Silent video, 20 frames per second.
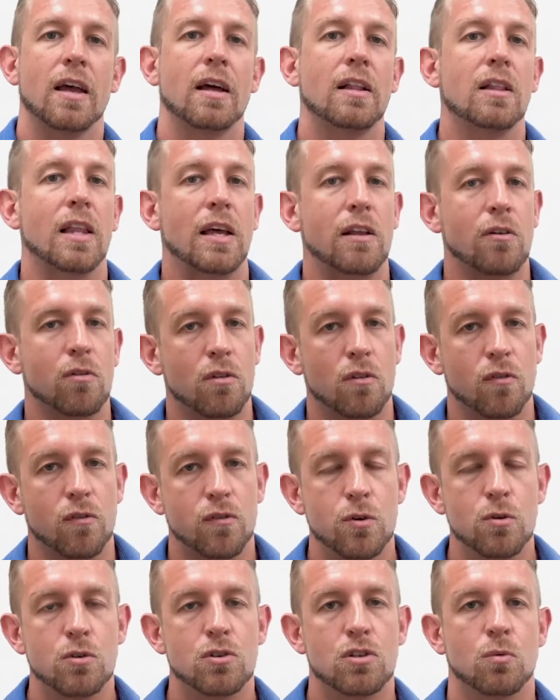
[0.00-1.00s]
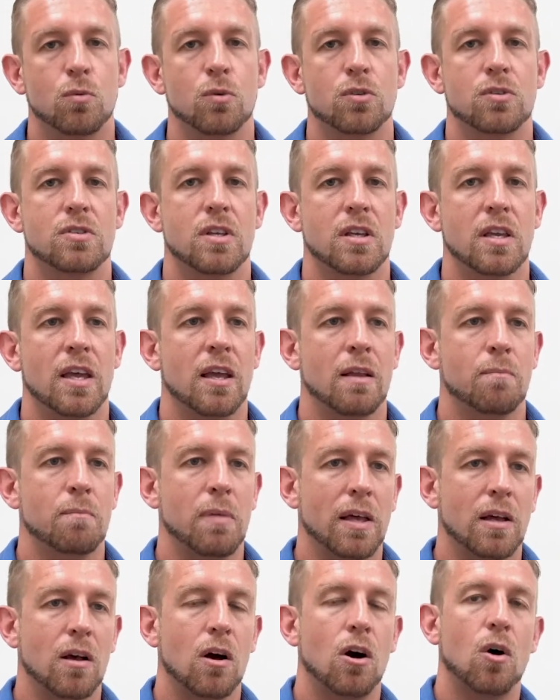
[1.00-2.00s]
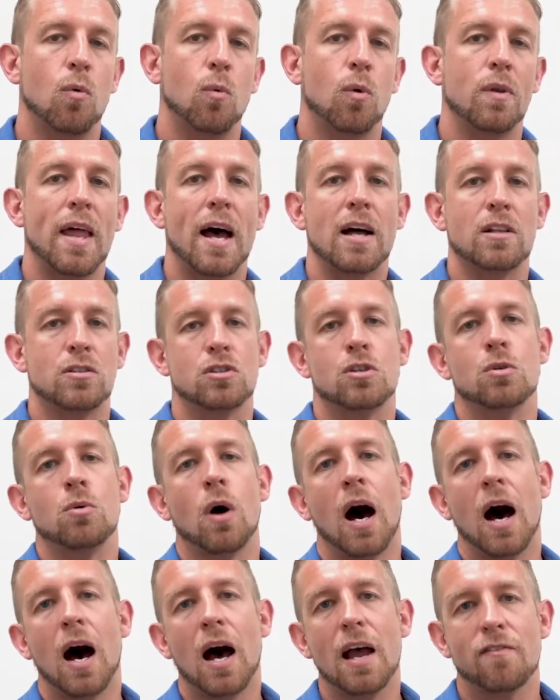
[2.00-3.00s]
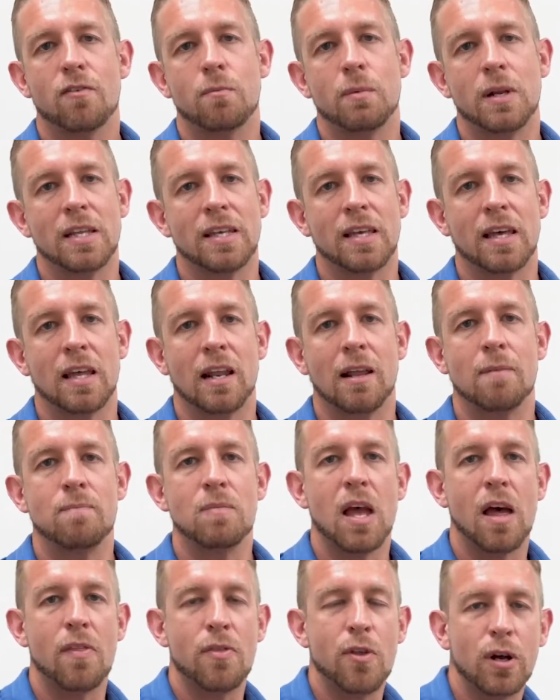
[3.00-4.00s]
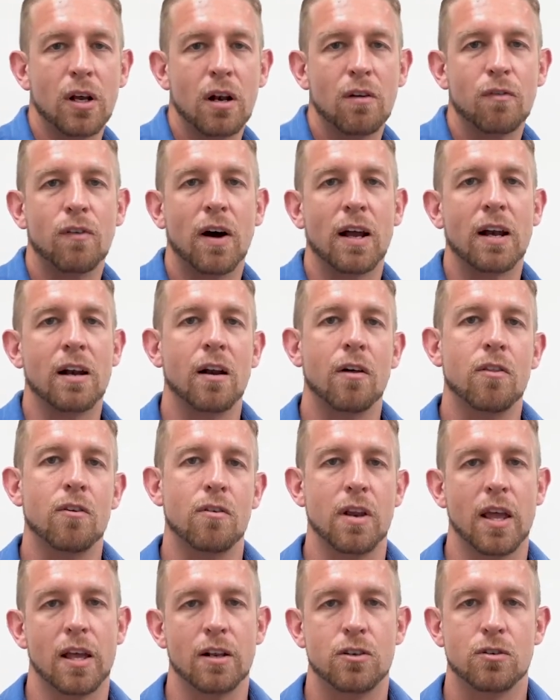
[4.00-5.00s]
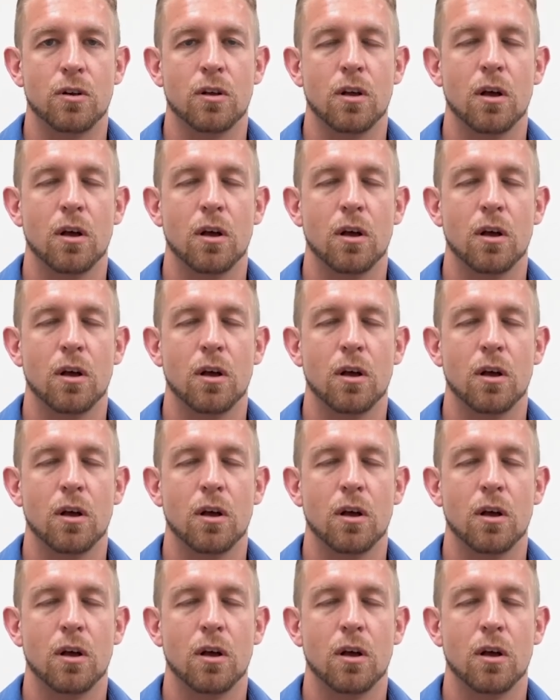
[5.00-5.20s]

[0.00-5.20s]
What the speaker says: later in the future will see it and be like, oh, well, now it's too high for me to get in, and they're going to find another niche.